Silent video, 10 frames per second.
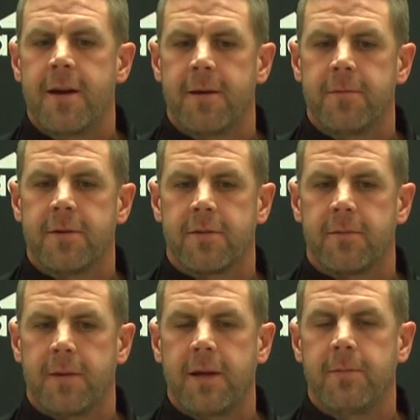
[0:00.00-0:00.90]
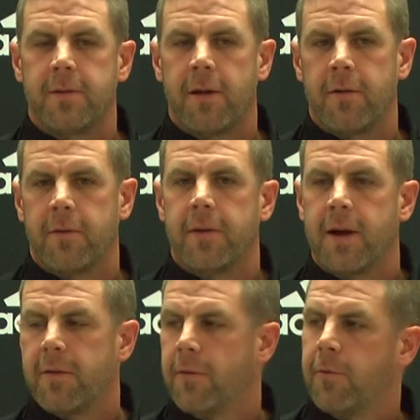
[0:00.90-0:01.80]
Yeah, just teams that are
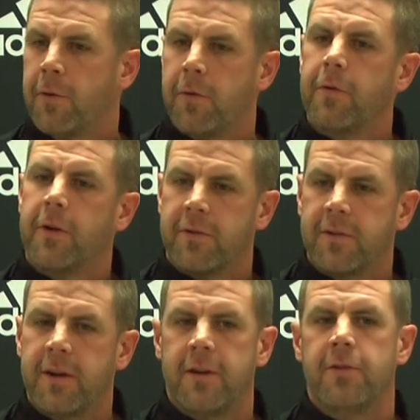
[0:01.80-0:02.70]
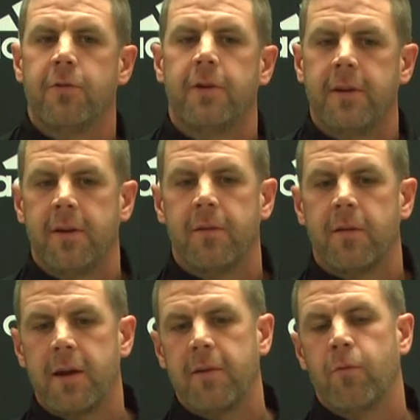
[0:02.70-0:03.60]
down the road on our schedule. And
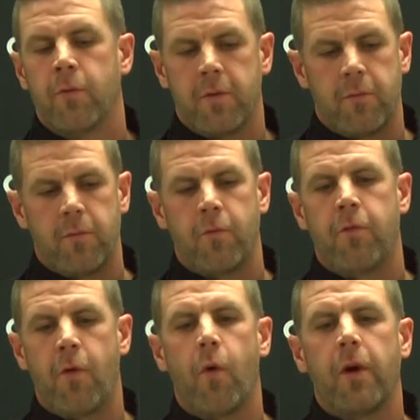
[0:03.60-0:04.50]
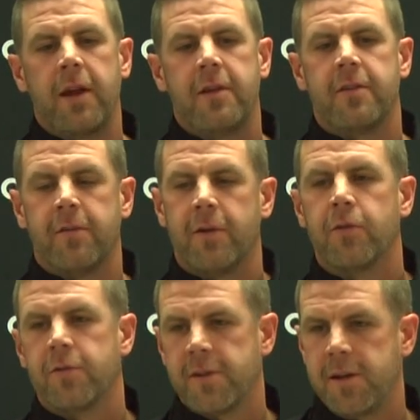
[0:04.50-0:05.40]
then for each of
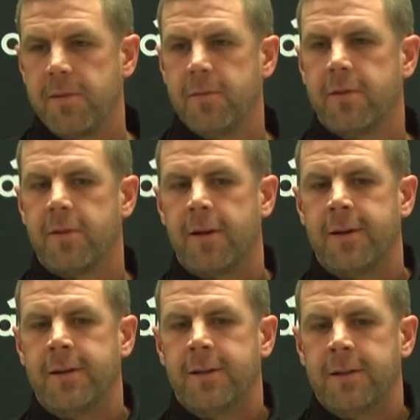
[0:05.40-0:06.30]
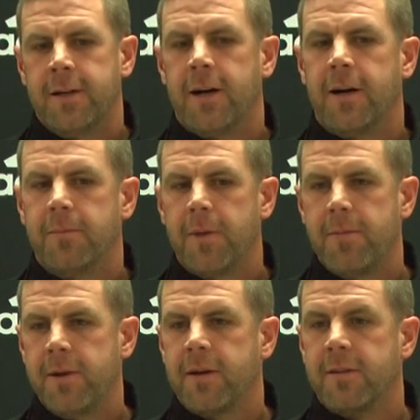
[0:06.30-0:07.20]
those teams,
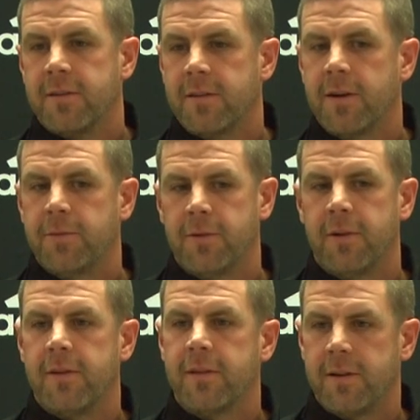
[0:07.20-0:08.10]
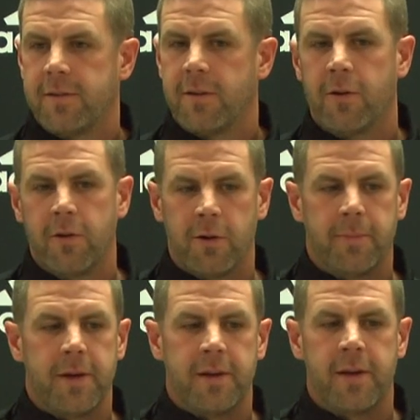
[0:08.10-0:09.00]
maybe conceptually things that are a little
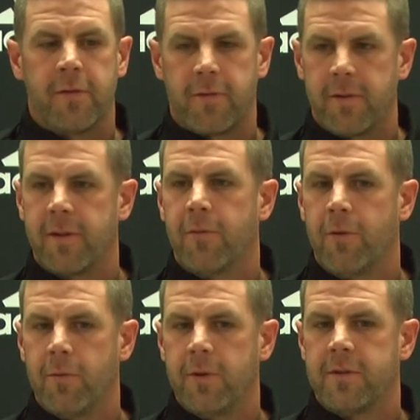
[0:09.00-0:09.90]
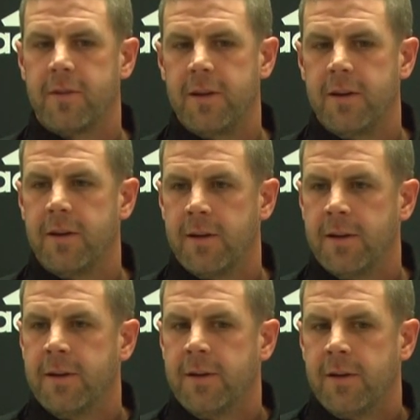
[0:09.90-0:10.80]
bit different than what we see
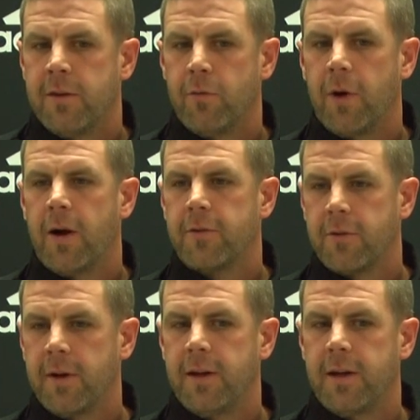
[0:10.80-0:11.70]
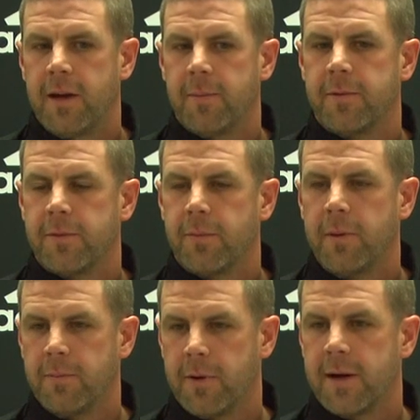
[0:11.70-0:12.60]
throughout training camp and
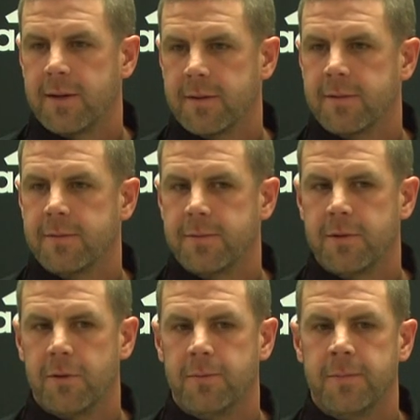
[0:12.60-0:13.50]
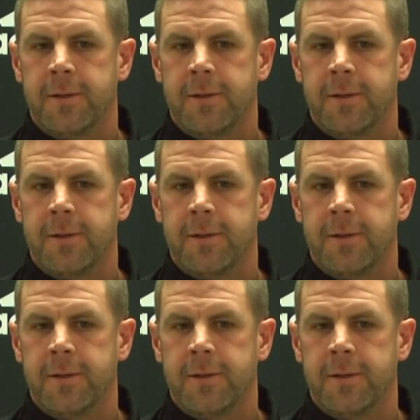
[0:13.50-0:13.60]
spring practice. And so,